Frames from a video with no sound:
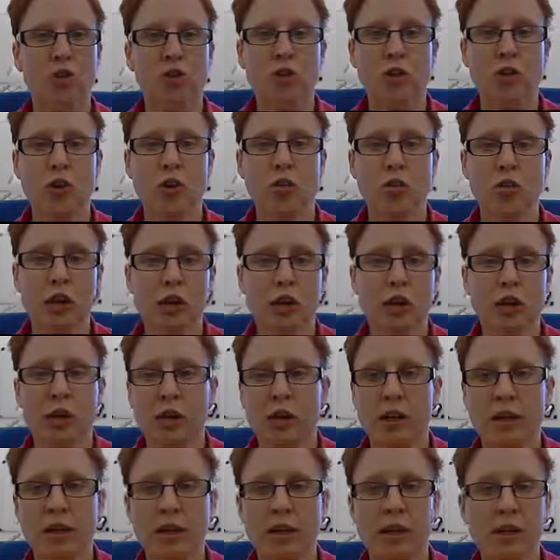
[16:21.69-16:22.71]
So
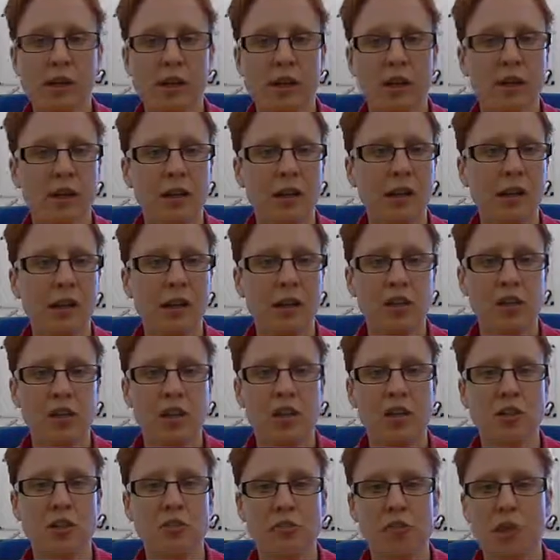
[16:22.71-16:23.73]
an airline
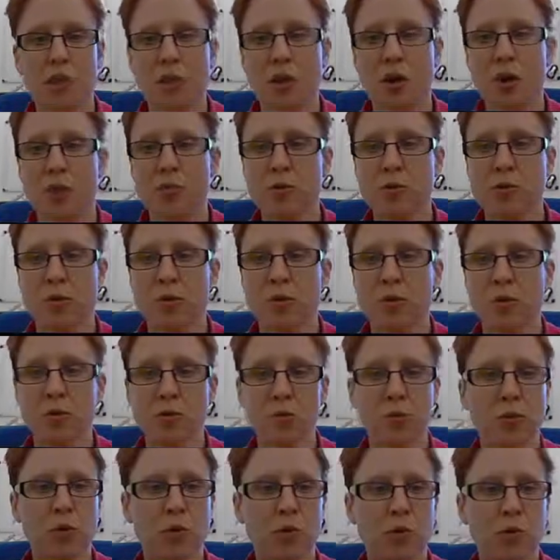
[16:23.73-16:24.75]
changed from hub
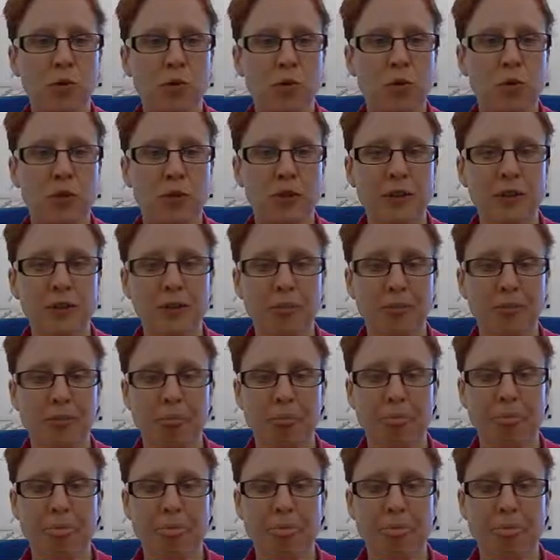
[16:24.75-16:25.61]
spoke to point